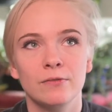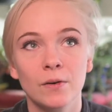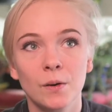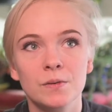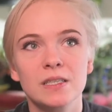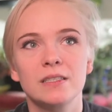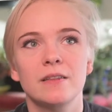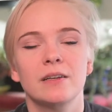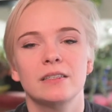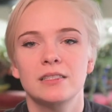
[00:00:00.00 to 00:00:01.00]
photos into
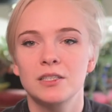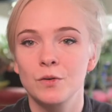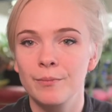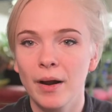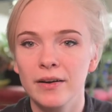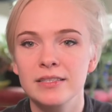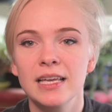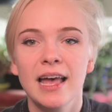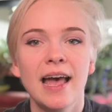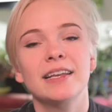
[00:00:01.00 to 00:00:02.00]
their constituent parts
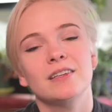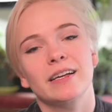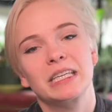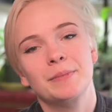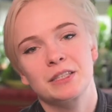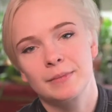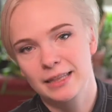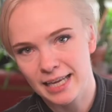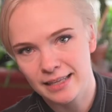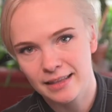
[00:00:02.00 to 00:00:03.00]
and talking about them at length.